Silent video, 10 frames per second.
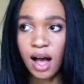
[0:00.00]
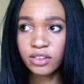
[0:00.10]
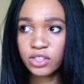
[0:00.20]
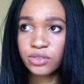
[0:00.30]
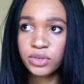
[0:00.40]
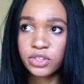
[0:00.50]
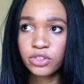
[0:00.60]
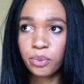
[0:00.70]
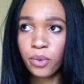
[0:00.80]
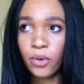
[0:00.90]
I just
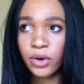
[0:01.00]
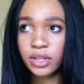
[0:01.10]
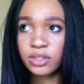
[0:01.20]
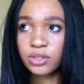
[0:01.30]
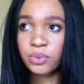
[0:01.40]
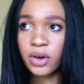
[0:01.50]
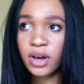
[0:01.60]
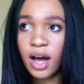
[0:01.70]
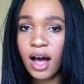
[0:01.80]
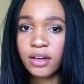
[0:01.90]
reached a point
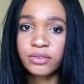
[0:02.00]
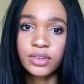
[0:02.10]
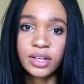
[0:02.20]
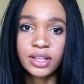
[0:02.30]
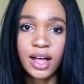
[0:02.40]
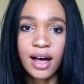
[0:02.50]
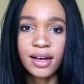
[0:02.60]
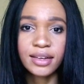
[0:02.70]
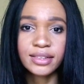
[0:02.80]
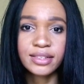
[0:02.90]
where I
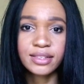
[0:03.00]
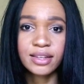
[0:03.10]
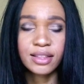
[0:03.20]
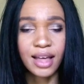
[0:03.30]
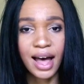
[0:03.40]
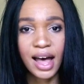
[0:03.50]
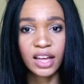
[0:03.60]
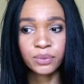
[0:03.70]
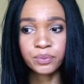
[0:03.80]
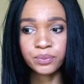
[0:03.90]
realized
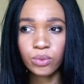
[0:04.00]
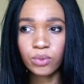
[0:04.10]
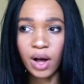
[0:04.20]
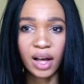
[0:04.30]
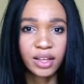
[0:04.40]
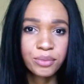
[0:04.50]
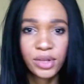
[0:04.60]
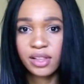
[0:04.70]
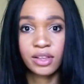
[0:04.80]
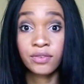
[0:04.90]
that, why am
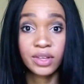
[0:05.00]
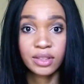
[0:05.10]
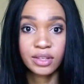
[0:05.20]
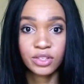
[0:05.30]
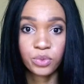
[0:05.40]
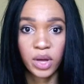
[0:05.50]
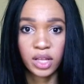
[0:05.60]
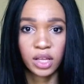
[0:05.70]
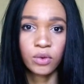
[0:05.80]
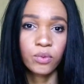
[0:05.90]
I living this
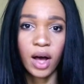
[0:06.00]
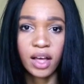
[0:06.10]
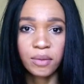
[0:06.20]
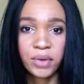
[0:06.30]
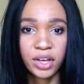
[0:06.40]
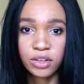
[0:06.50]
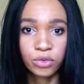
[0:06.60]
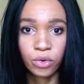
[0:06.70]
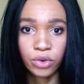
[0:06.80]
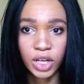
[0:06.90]
way? Like, why am I
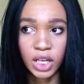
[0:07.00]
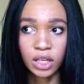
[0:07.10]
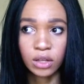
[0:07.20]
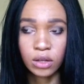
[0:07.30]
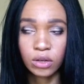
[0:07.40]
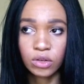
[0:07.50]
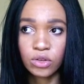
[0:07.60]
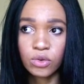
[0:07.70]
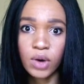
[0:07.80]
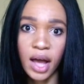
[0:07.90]
ignoring
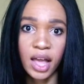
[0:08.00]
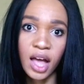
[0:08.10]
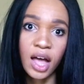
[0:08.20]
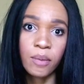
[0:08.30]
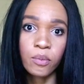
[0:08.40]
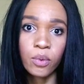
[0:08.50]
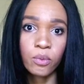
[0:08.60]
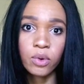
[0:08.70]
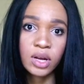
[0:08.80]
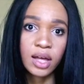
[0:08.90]
who I am,
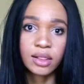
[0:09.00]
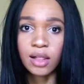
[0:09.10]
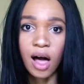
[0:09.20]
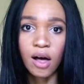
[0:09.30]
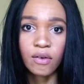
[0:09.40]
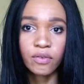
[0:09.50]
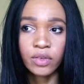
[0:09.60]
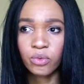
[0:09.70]
what I love?